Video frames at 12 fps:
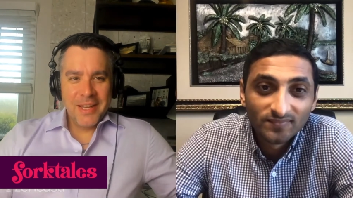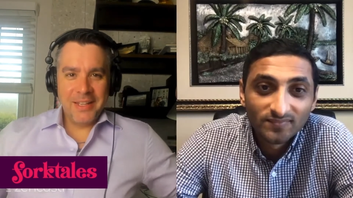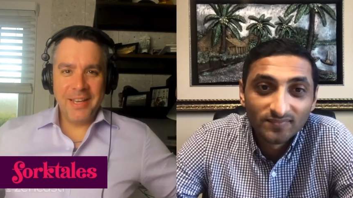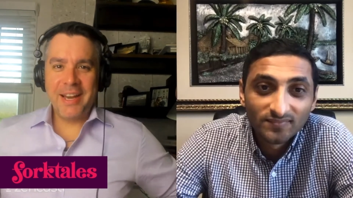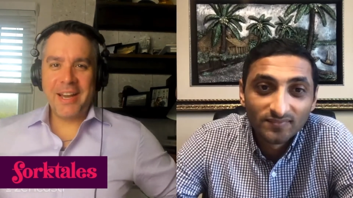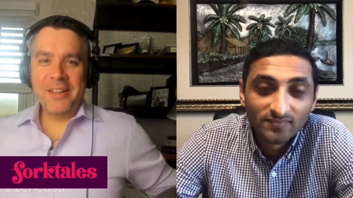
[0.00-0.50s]

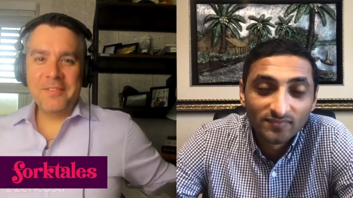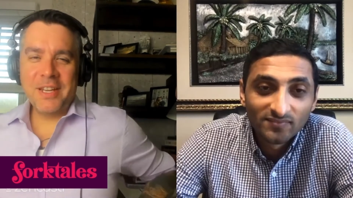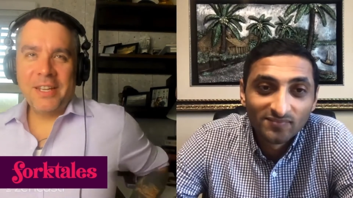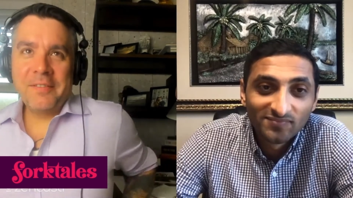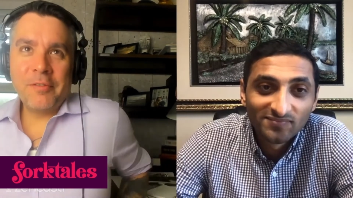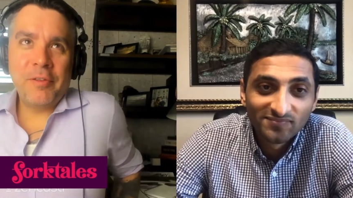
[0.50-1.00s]
Speaker 1: Yeah, I'd love to,
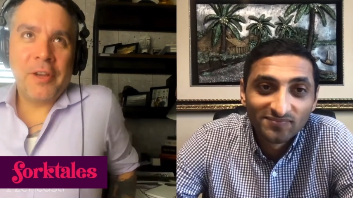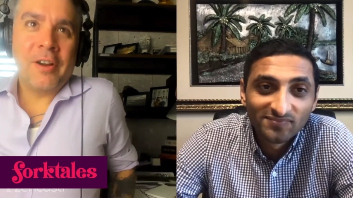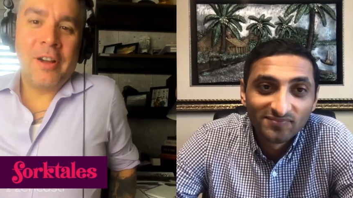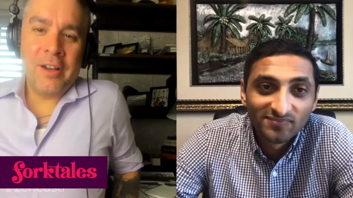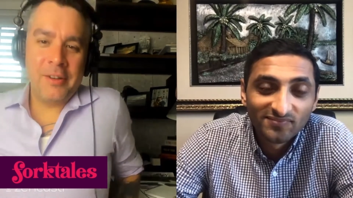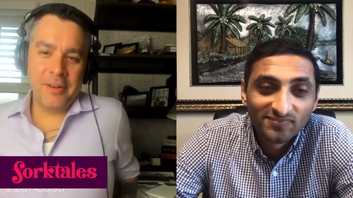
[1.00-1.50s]
I'd love to
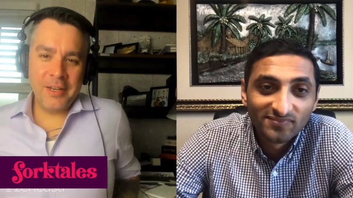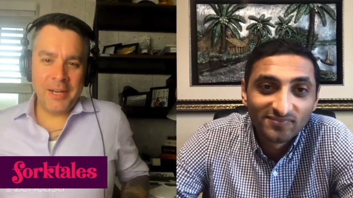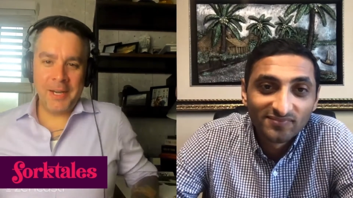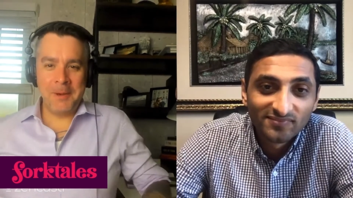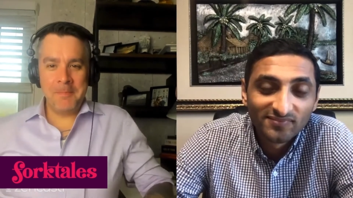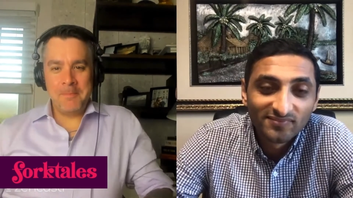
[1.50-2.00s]
figure out
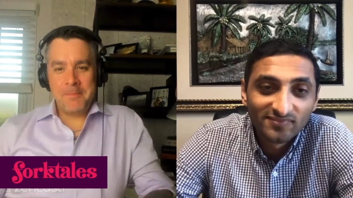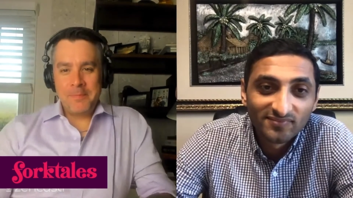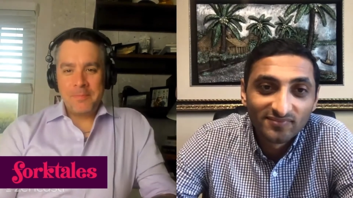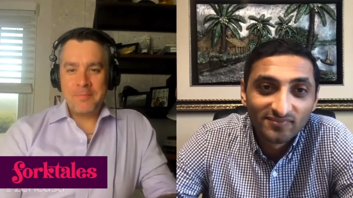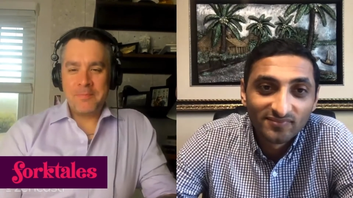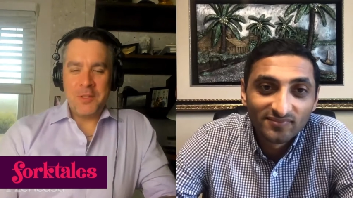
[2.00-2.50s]
um,
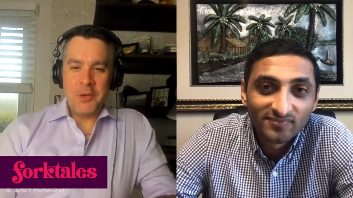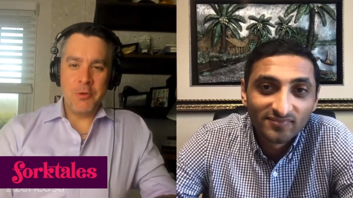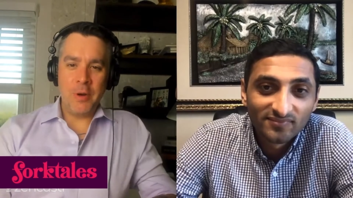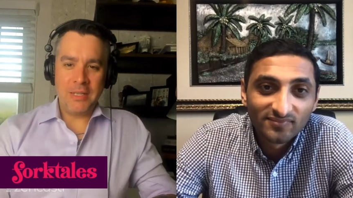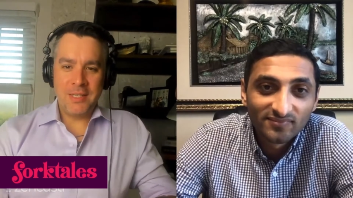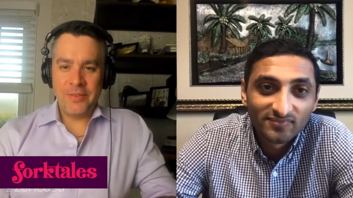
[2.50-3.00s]
the
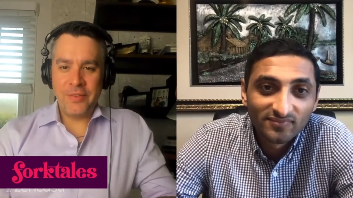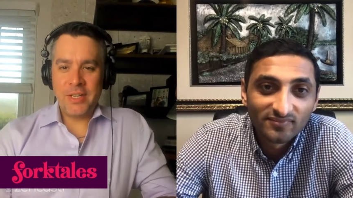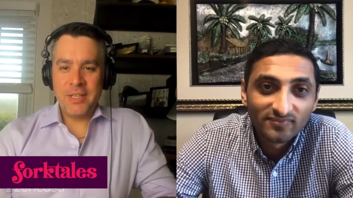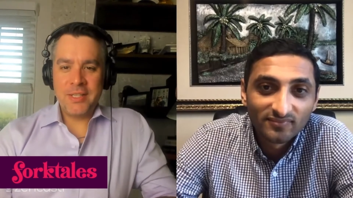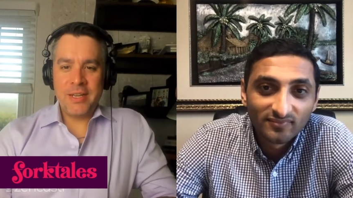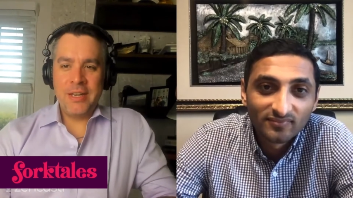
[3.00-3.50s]
nuances of it
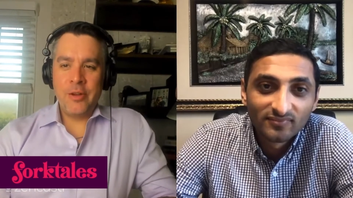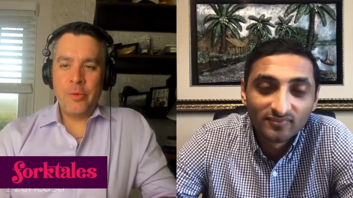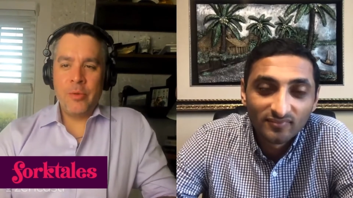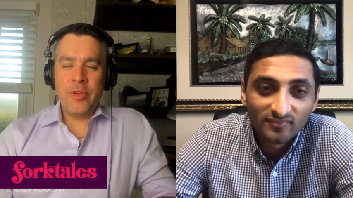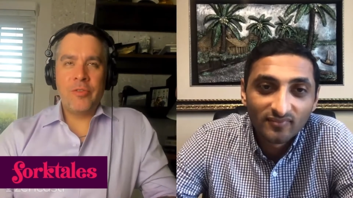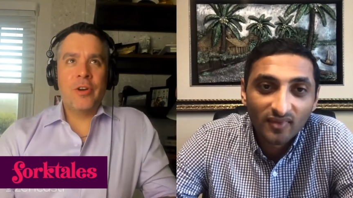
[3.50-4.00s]
because uh, you know
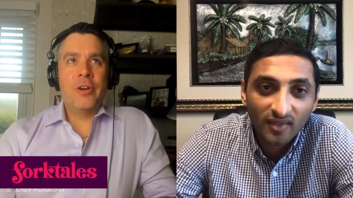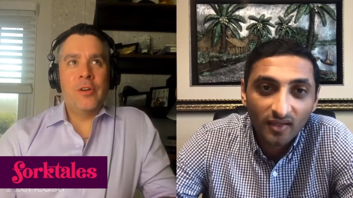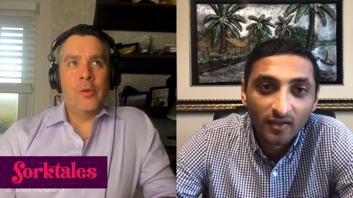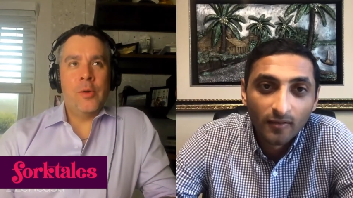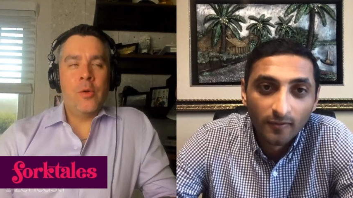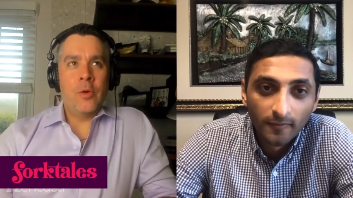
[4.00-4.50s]
we, we've heard
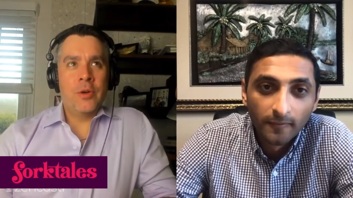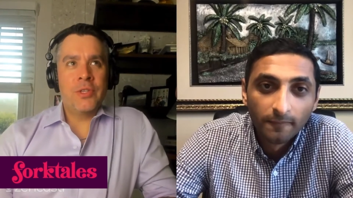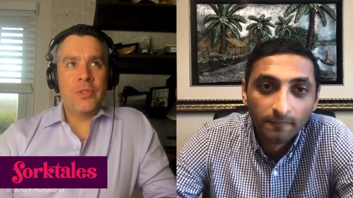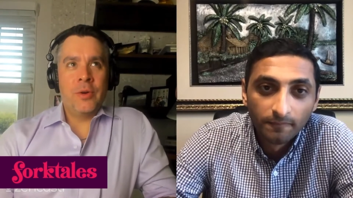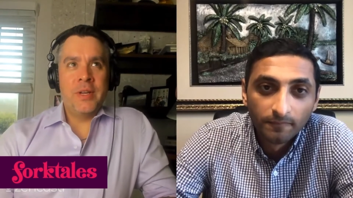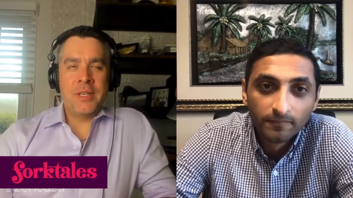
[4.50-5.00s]
hor- horror
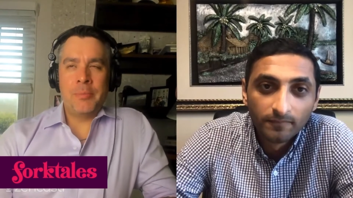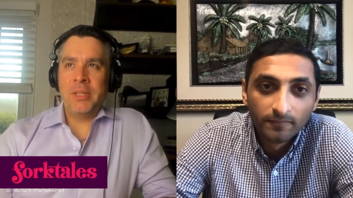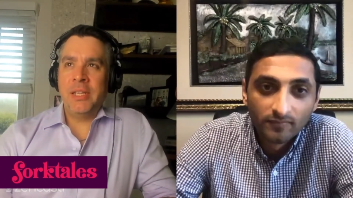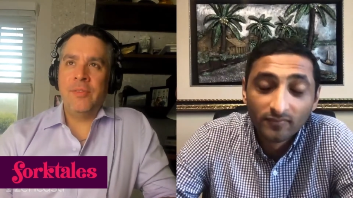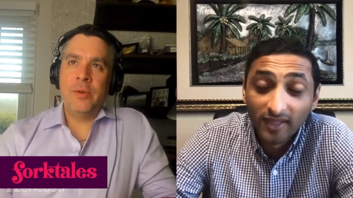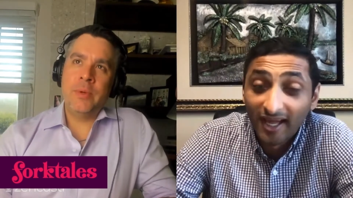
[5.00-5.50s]
stories i
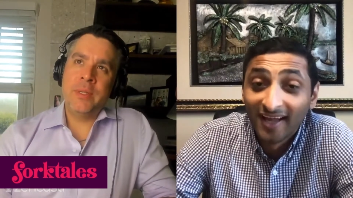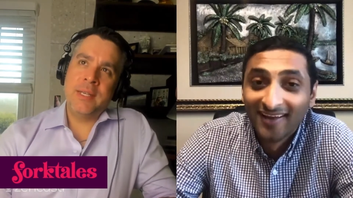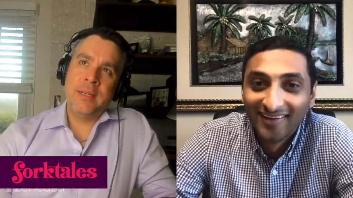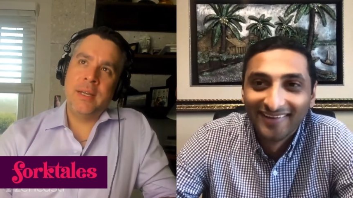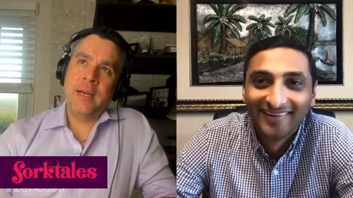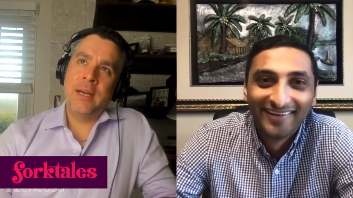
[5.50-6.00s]
believe it yeah. was
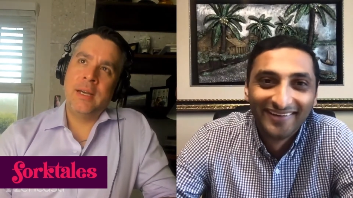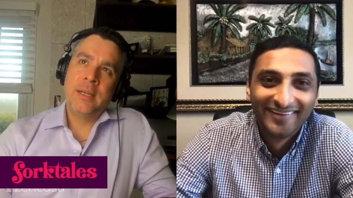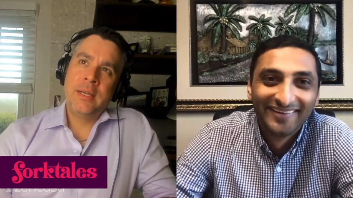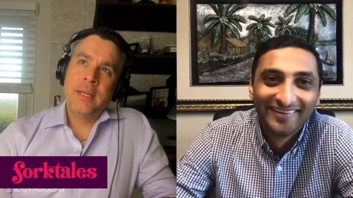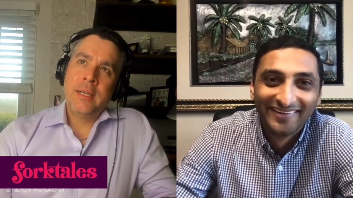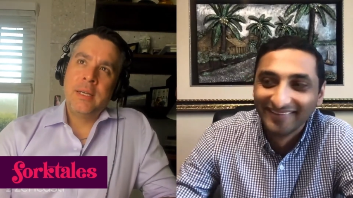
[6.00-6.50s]
in uh,
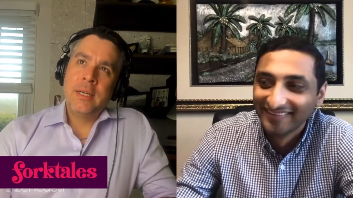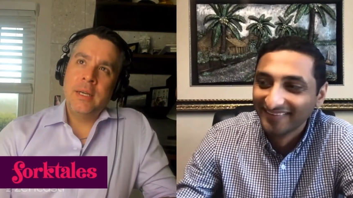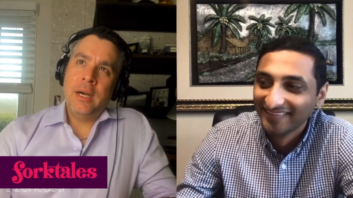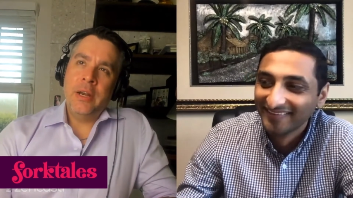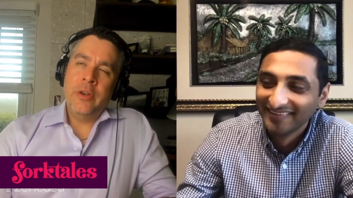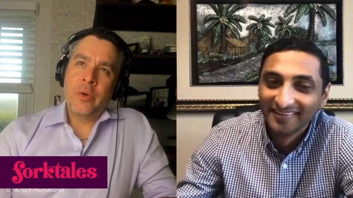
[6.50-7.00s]

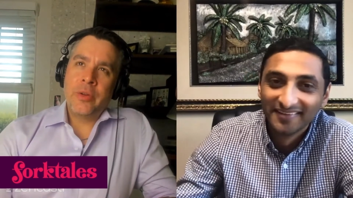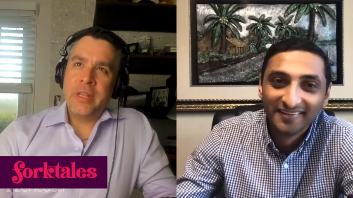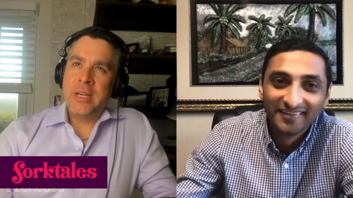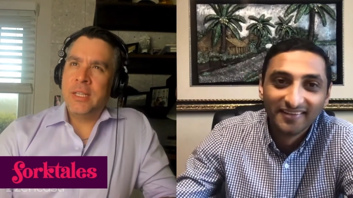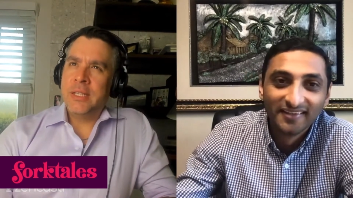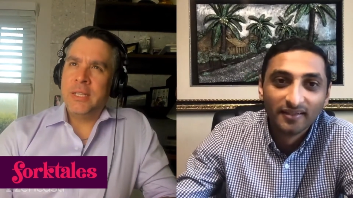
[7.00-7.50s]
uh, north
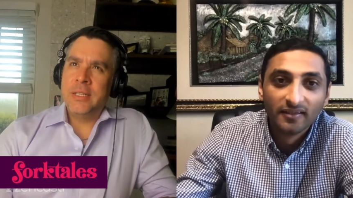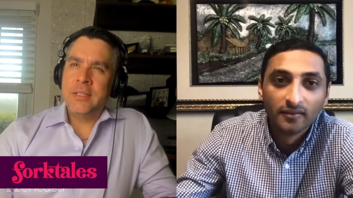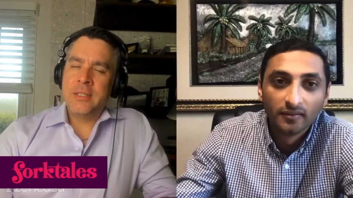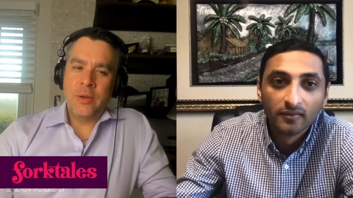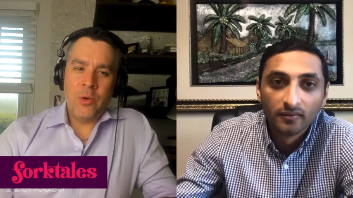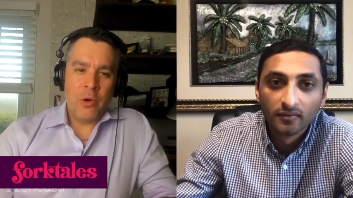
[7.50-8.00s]

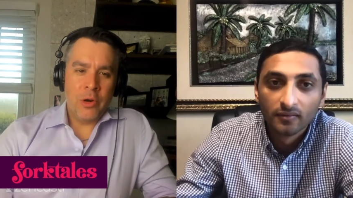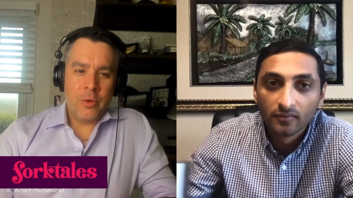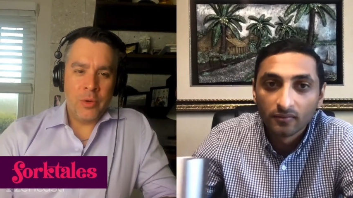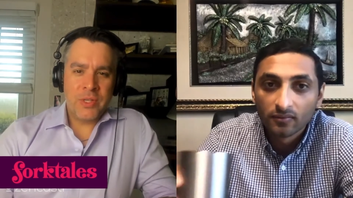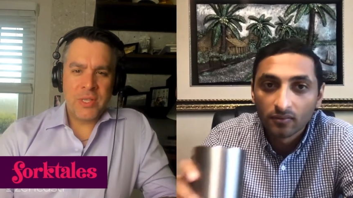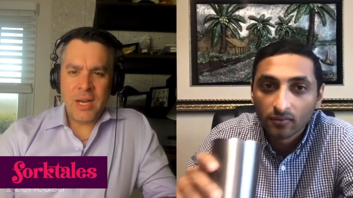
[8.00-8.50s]
england or
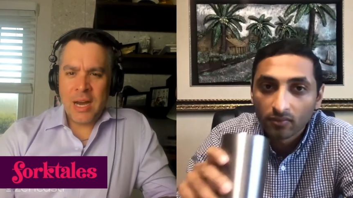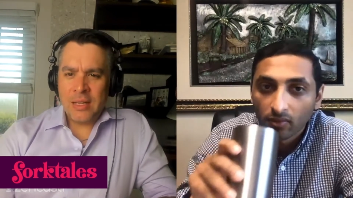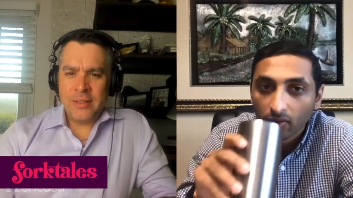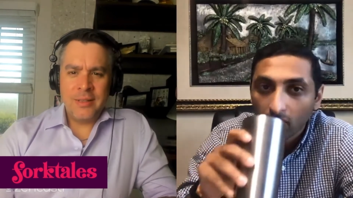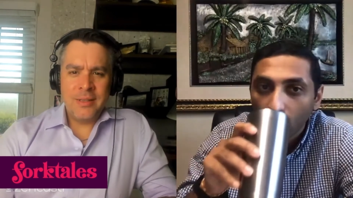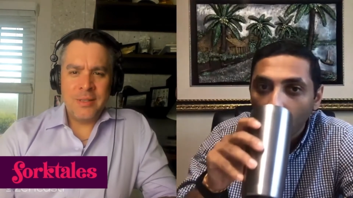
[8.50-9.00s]
or
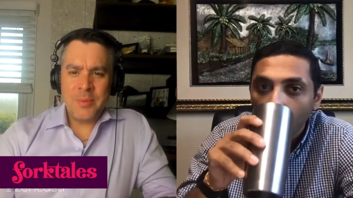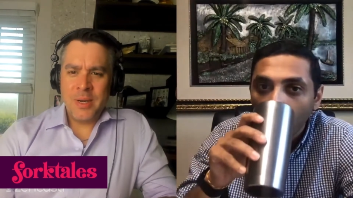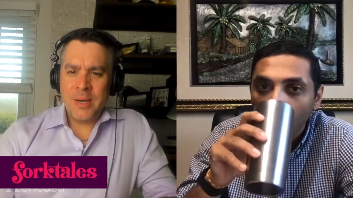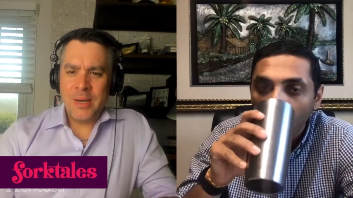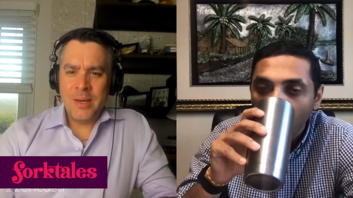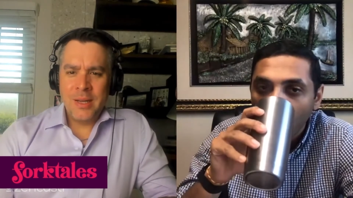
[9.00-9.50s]
scotland
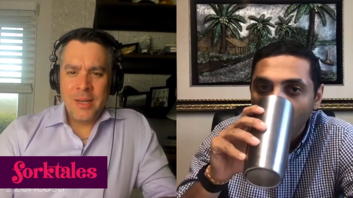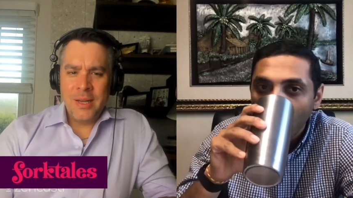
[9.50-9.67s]
where